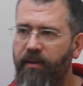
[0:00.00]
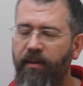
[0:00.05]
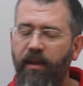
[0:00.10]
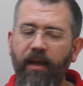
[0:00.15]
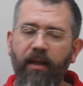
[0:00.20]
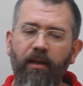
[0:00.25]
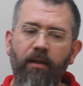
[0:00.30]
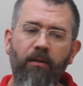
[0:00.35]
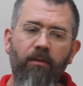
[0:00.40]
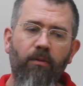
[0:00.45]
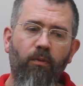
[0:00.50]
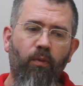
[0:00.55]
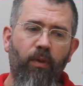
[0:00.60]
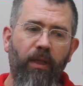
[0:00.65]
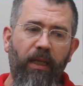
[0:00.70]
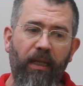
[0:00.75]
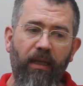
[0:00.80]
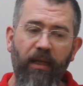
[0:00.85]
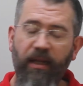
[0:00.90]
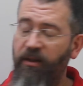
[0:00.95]
then
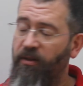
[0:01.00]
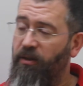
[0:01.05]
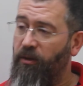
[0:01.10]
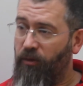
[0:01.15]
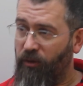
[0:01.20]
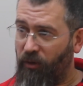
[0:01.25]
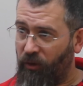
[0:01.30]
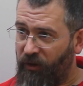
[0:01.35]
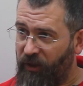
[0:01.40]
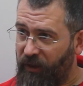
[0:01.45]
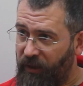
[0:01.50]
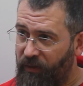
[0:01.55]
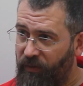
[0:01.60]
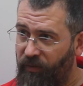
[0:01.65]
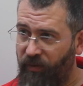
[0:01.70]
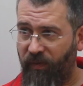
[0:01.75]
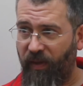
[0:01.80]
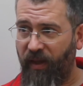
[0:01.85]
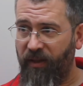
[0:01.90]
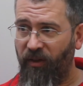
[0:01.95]
we need to look at
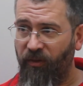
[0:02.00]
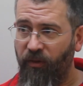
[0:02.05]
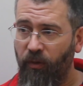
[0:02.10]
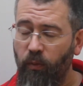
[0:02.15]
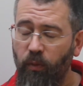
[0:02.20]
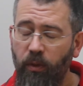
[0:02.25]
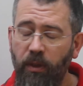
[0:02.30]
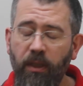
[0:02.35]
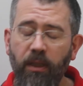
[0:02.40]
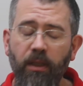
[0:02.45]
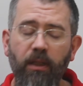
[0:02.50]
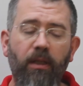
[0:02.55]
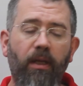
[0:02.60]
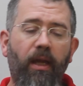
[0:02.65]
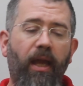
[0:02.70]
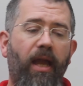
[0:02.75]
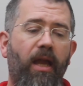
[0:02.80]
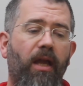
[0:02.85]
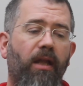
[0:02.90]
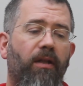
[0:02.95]
alternatives if that doesn't work.
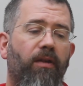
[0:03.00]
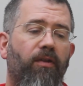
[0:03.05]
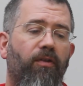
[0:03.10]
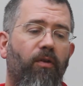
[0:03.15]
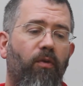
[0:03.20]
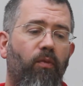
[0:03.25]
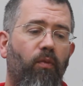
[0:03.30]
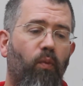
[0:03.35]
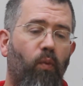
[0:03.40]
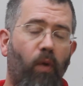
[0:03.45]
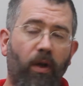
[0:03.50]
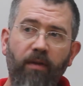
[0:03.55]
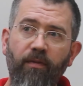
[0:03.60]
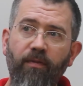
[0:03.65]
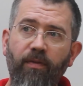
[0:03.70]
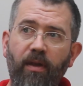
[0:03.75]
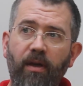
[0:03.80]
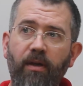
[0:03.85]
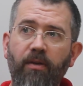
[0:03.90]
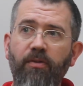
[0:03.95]
And one
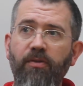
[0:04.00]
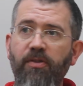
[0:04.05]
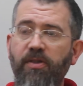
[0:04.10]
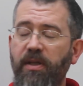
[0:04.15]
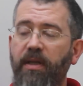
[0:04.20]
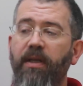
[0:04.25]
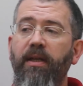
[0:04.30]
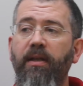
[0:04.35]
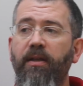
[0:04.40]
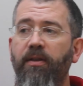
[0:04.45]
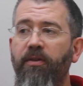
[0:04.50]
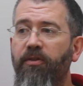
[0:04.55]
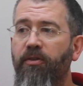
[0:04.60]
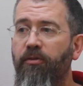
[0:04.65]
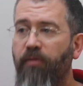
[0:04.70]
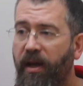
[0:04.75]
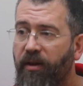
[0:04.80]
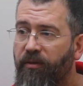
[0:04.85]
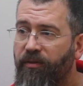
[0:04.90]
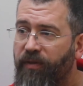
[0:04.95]
of those is
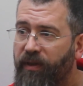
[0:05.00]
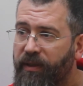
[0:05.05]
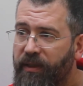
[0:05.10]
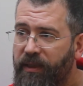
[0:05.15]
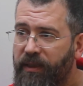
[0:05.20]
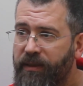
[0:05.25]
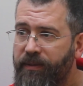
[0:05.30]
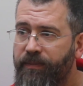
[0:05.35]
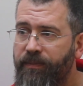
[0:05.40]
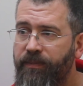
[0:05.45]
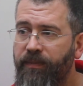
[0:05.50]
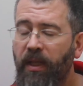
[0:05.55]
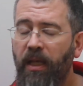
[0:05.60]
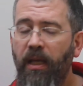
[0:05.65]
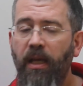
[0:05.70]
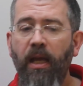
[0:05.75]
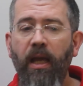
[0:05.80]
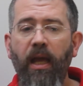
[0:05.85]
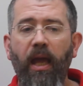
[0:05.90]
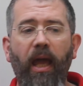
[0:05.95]
crowdfunding.
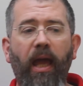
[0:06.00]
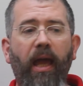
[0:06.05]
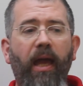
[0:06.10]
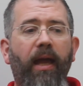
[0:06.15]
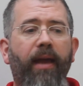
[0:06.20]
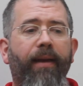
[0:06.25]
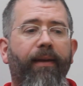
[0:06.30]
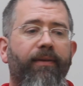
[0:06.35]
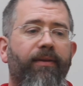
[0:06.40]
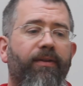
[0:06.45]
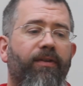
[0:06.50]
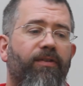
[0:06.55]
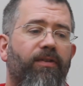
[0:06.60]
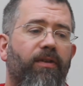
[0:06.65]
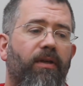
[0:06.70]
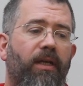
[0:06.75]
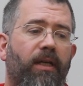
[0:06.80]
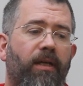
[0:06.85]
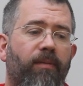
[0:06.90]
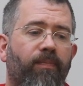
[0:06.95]
And
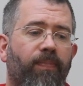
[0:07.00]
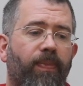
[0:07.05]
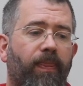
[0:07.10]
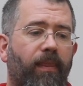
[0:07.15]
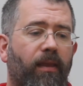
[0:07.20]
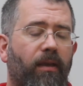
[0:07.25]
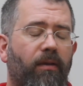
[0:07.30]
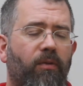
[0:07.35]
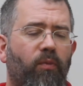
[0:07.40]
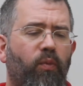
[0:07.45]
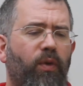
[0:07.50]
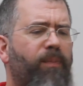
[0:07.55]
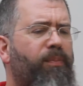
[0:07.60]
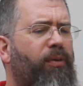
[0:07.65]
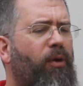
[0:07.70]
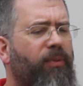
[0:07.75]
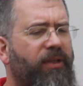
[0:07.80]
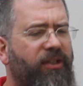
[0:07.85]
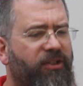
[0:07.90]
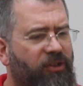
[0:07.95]
we'd
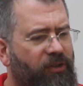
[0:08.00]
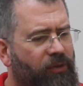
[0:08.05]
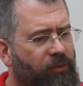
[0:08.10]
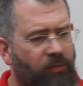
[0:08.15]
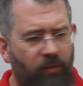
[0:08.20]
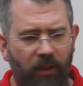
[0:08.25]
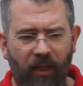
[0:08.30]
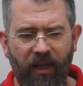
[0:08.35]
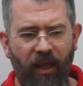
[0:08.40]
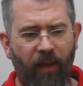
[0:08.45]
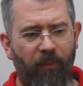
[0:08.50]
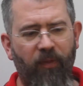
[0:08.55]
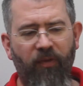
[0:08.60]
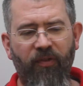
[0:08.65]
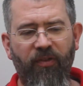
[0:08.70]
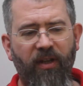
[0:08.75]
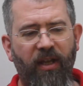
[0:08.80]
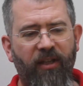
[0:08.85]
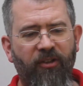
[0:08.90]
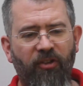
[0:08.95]
probably do a couple
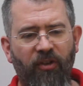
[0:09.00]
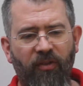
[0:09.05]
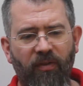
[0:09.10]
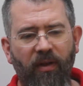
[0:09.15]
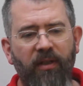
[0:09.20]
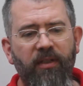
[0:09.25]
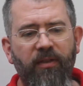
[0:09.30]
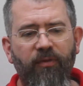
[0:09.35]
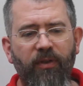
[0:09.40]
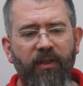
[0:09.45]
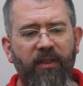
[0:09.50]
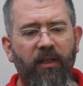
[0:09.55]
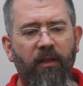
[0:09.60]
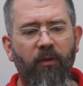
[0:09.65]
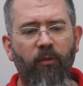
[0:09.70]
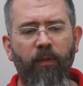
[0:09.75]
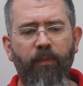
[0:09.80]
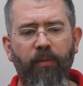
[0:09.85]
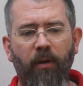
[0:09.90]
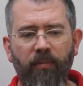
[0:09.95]
of stages of that if we did
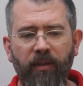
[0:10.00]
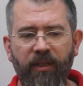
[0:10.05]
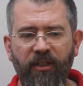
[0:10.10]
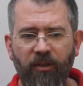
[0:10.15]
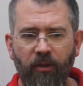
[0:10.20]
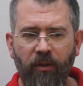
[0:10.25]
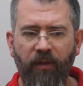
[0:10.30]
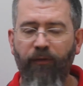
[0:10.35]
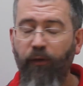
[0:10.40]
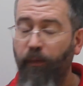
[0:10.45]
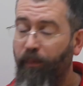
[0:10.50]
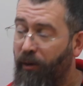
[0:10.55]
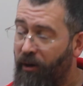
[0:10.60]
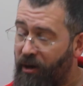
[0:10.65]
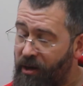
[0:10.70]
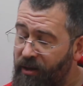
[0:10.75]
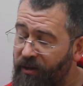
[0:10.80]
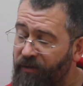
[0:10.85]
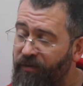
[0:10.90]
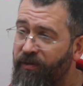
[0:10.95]
it. We'd probably do it for
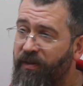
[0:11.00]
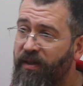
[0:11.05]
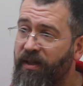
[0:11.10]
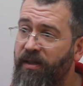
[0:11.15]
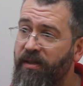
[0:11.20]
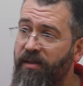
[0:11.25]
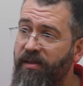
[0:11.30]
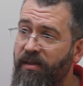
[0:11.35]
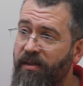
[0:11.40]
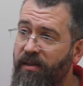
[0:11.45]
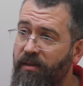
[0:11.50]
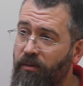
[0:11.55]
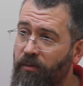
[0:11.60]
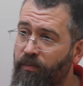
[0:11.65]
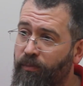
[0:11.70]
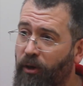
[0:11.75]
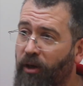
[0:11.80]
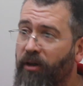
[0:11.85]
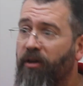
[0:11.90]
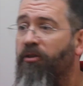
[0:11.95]
product first,
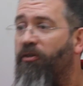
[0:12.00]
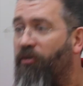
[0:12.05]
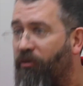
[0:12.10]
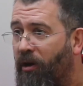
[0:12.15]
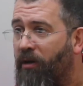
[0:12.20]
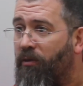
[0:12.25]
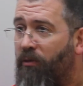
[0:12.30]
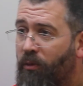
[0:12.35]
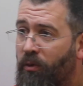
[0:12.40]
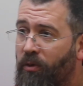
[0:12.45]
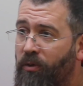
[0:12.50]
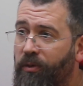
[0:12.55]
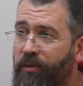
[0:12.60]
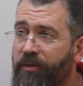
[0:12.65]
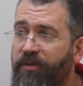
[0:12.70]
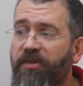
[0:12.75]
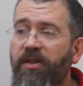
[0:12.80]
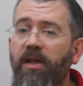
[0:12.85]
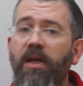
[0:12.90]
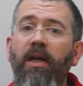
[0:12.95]
product stroke
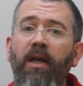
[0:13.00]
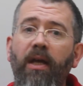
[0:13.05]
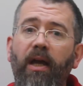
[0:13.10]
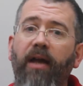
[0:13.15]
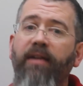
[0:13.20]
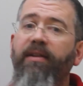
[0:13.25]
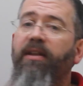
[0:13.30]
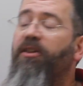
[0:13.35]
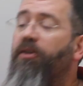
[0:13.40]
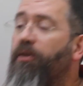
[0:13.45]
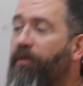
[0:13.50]
rewards, and then